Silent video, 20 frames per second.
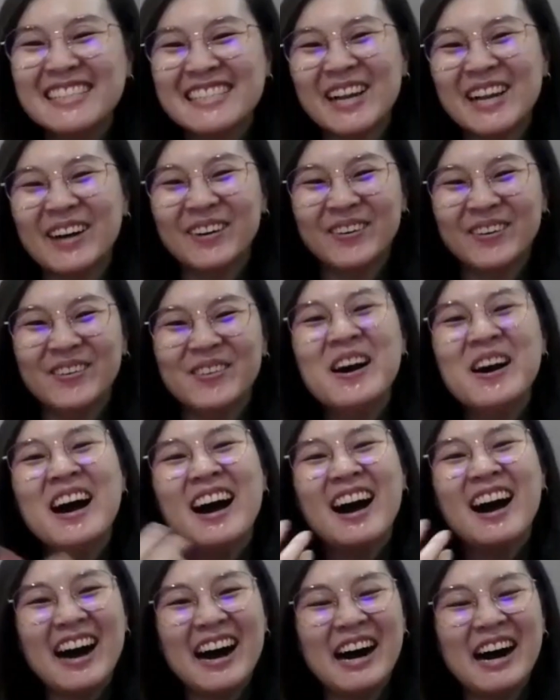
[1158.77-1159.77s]
So
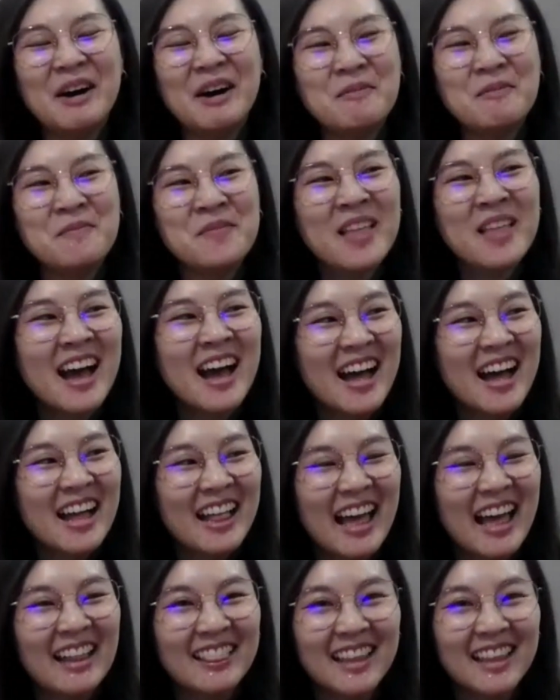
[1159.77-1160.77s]

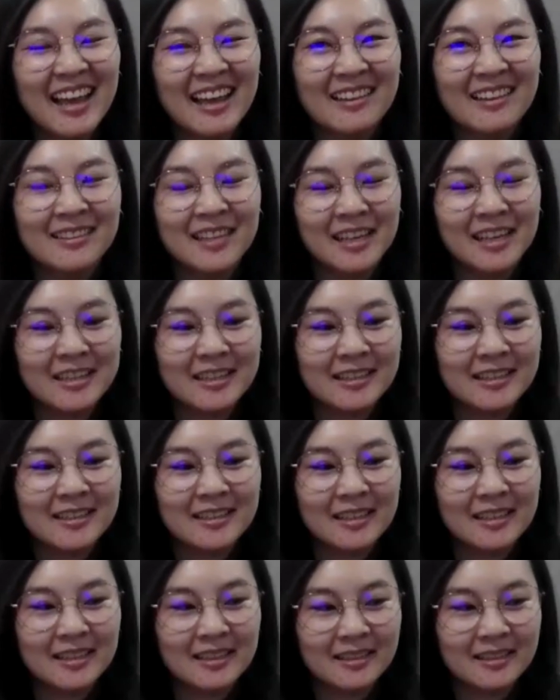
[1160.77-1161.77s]
and
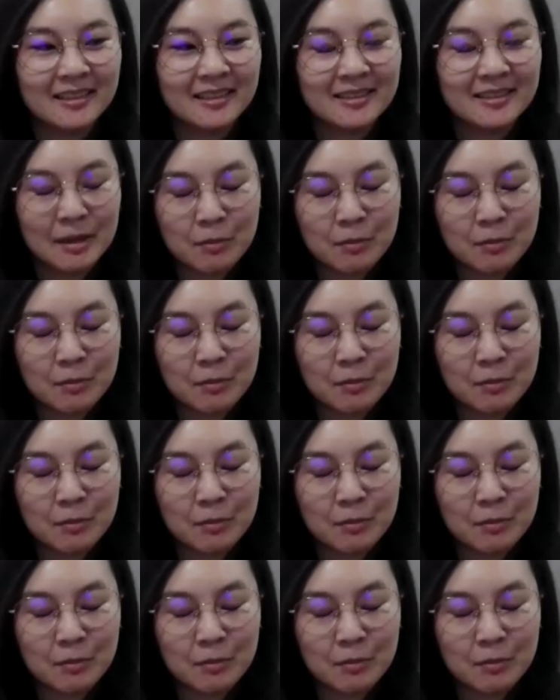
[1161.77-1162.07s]
they